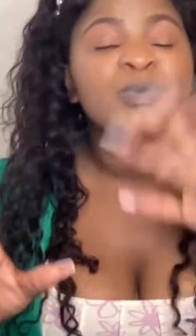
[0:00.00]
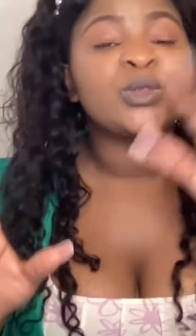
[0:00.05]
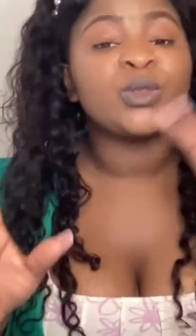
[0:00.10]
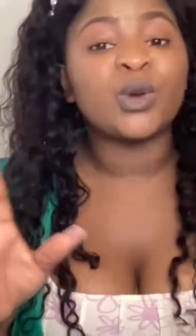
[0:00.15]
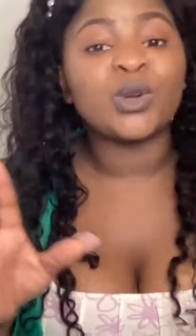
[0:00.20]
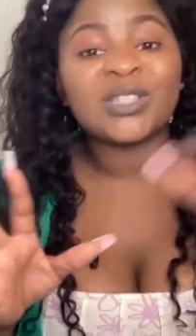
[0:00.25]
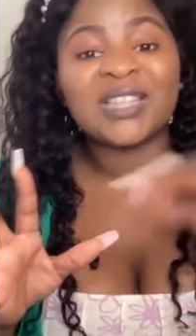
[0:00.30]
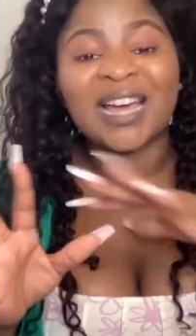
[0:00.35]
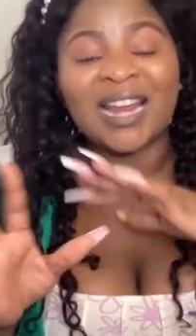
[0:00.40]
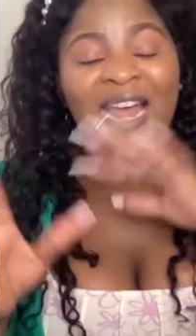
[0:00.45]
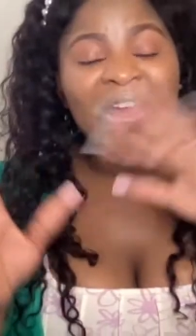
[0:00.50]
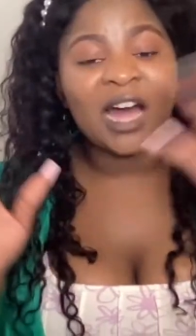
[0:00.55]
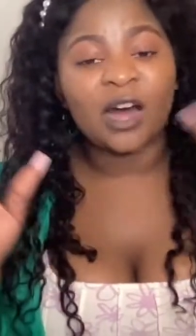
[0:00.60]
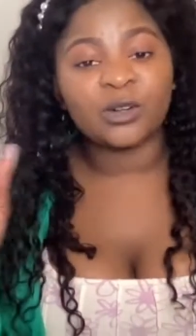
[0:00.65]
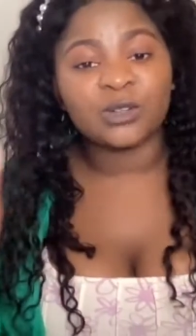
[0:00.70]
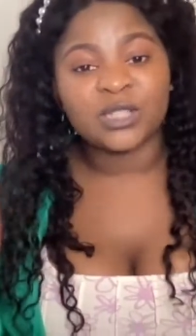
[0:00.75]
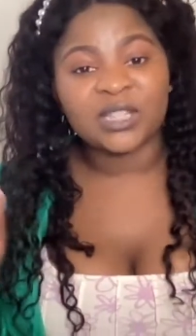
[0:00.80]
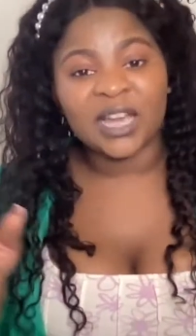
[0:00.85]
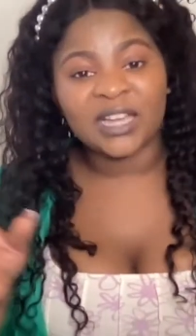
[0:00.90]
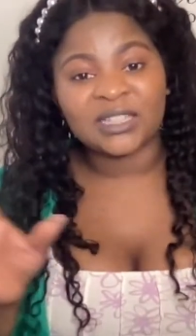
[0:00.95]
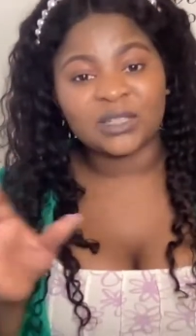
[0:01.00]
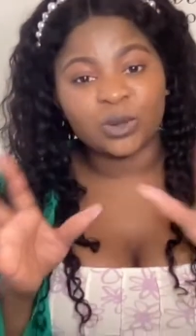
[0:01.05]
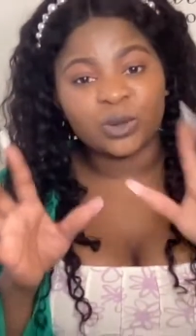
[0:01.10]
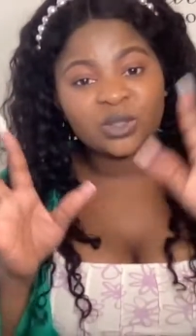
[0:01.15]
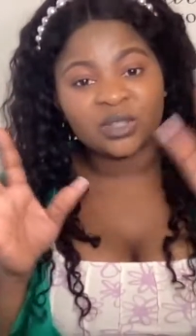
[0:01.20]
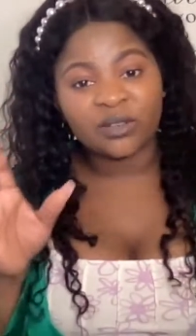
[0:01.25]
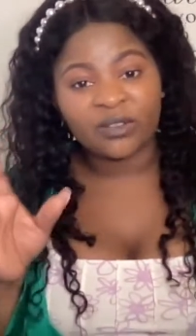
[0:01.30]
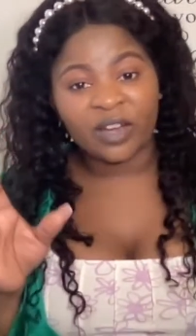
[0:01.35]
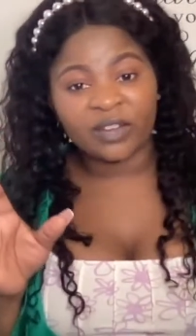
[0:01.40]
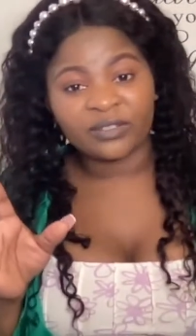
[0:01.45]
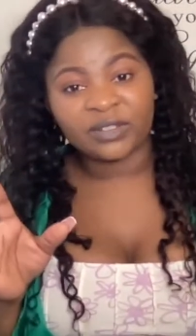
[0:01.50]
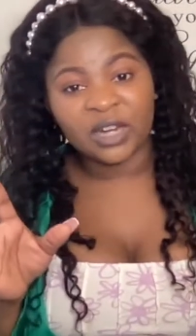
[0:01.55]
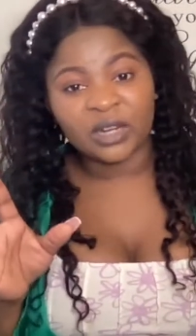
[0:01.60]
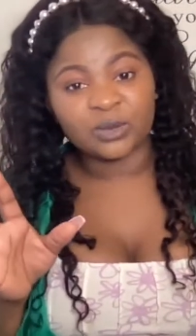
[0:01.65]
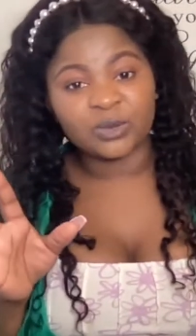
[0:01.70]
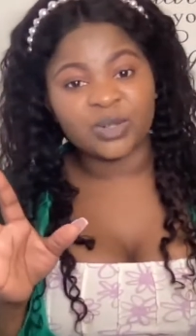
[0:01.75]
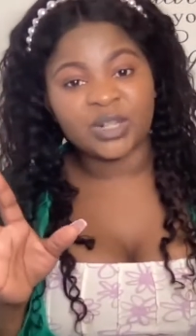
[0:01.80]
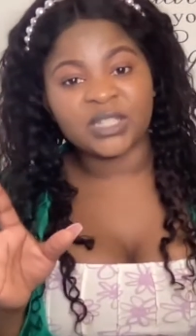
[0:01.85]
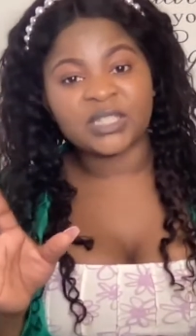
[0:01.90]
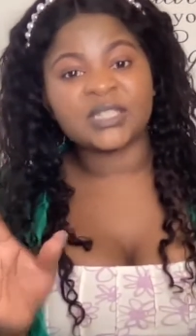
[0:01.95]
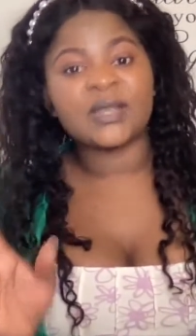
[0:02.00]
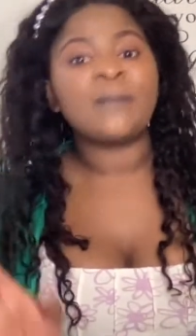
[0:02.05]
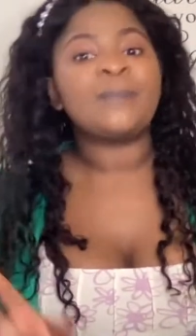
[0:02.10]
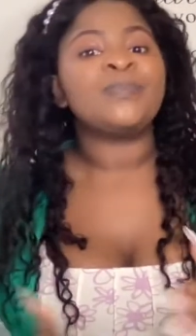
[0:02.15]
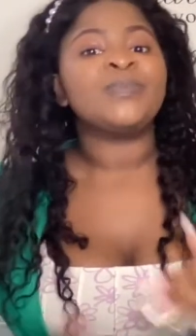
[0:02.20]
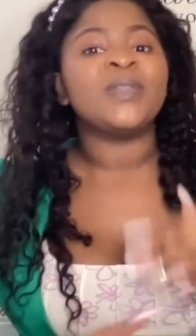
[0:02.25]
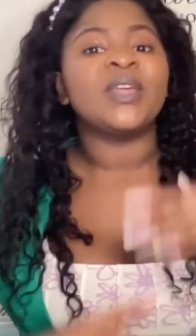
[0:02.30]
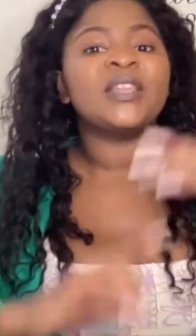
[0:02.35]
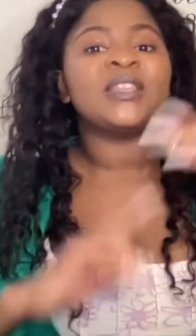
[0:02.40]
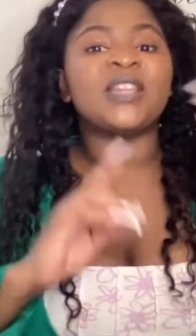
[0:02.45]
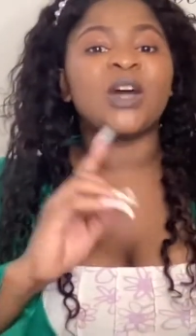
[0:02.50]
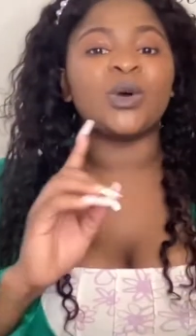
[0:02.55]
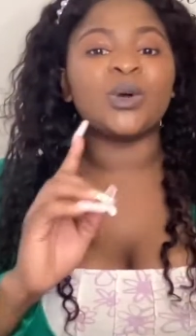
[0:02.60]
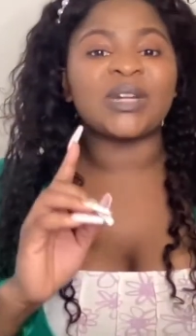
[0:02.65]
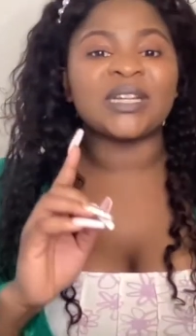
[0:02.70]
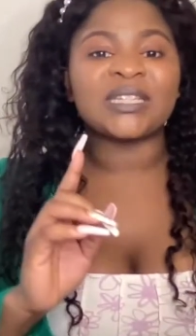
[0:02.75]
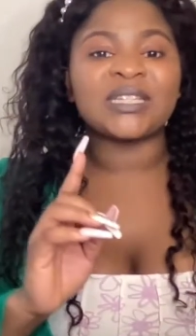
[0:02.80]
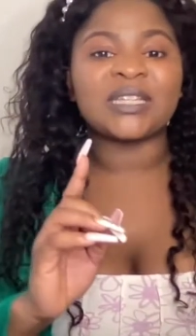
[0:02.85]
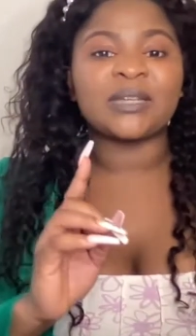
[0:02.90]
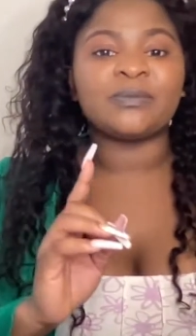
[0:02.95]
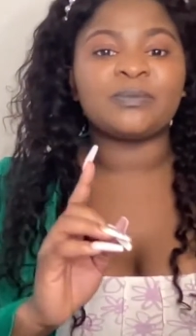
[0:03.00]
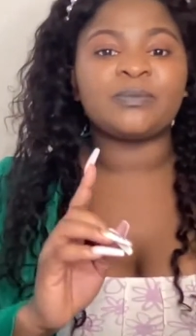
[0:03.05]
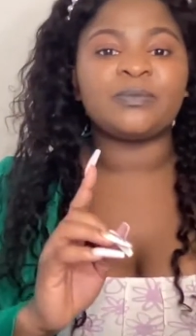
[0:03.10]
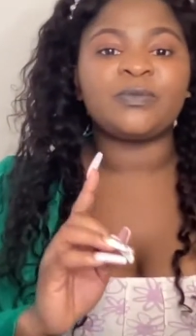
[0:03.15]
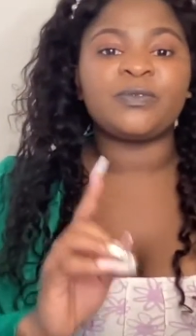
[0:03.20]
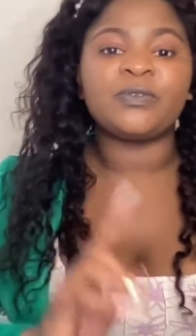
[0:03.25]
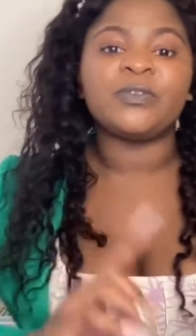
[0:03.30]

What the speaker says: those that are outside those 5 countries, they'll receive